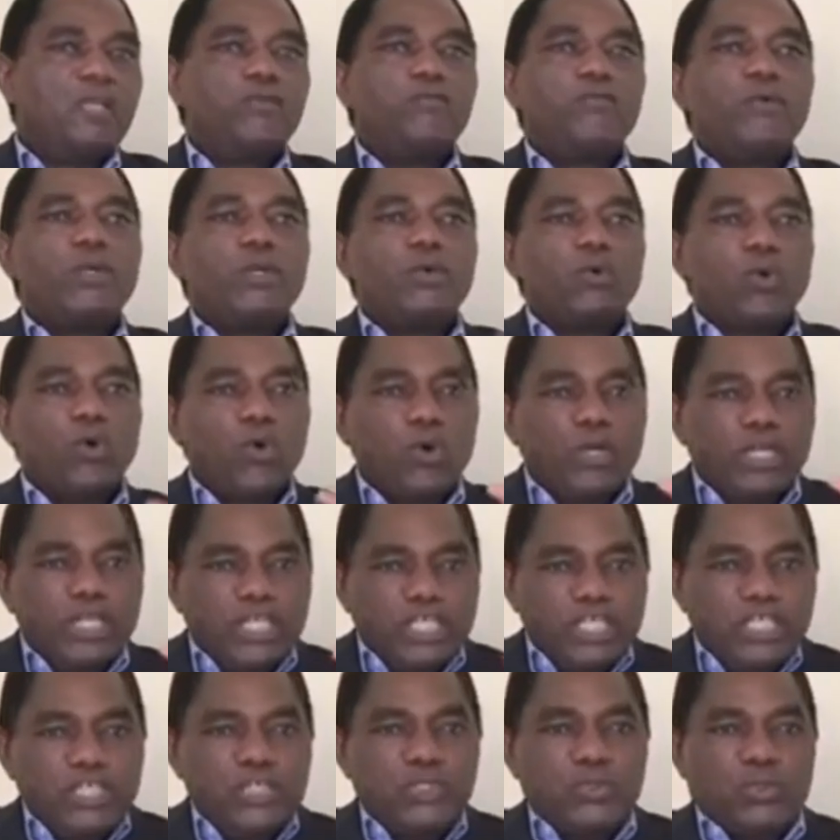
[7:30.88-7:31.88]
if we
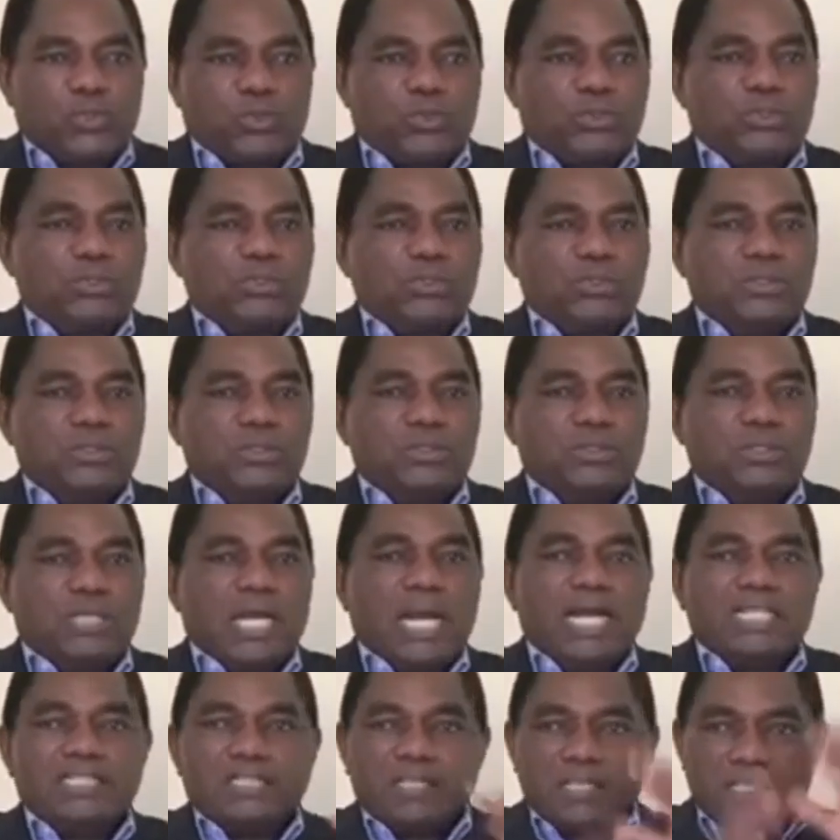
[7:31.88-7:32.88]
all issue
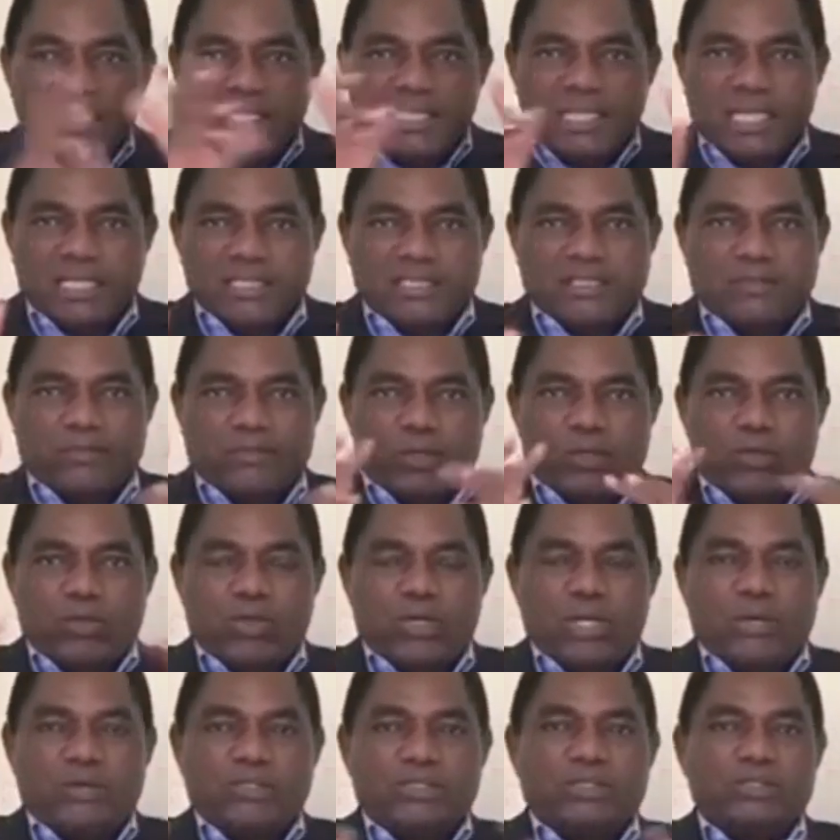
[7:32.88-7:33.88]
as leaders, if we
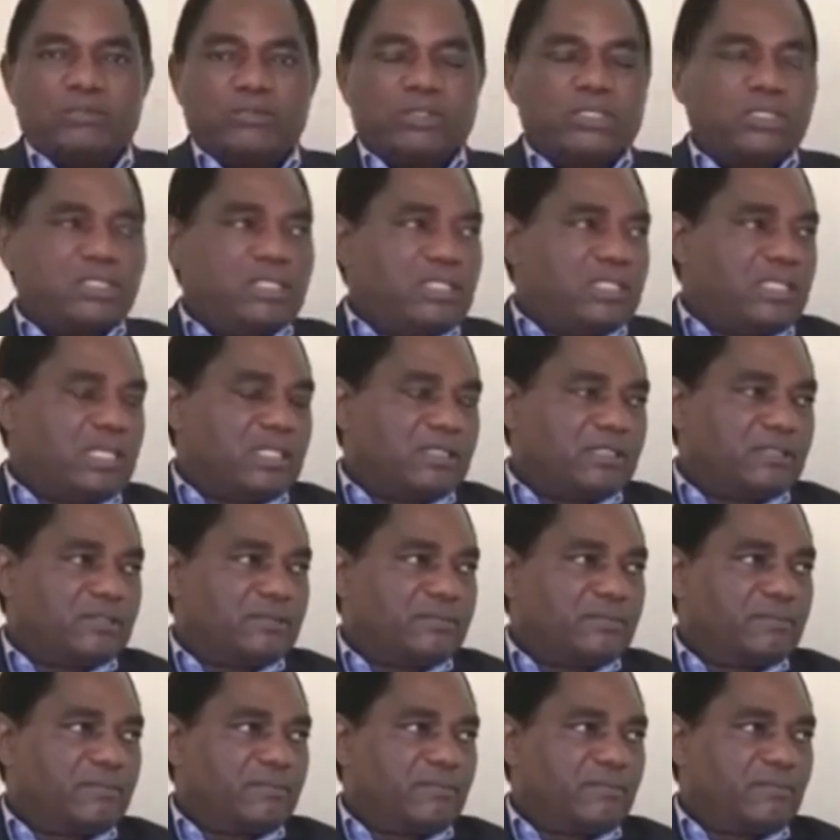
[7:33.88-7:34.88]
call ourselves as
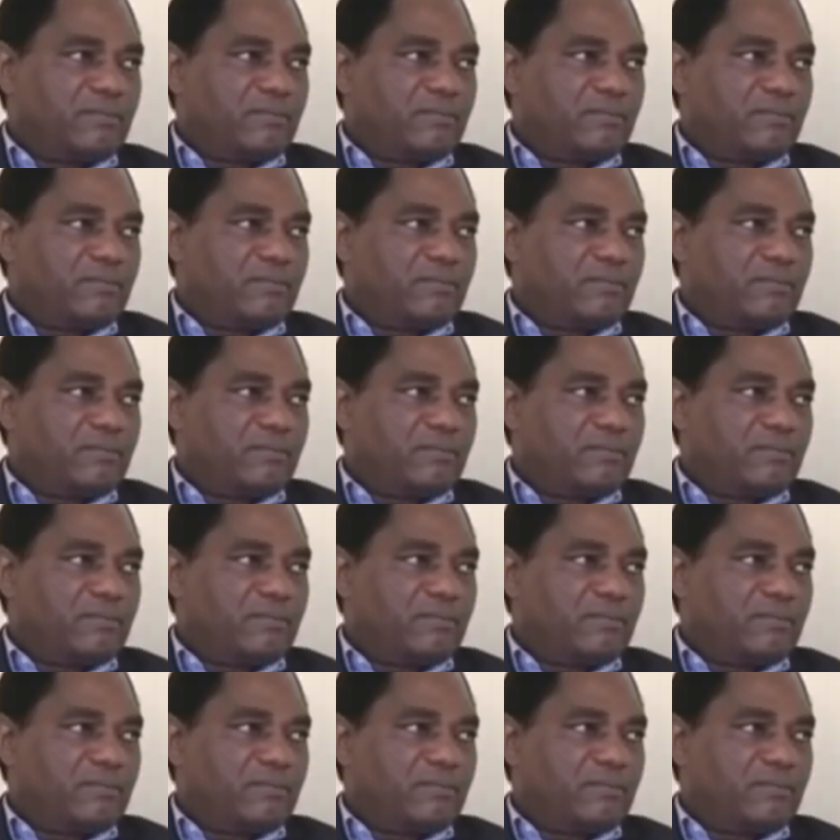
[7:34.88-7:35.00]
leaders,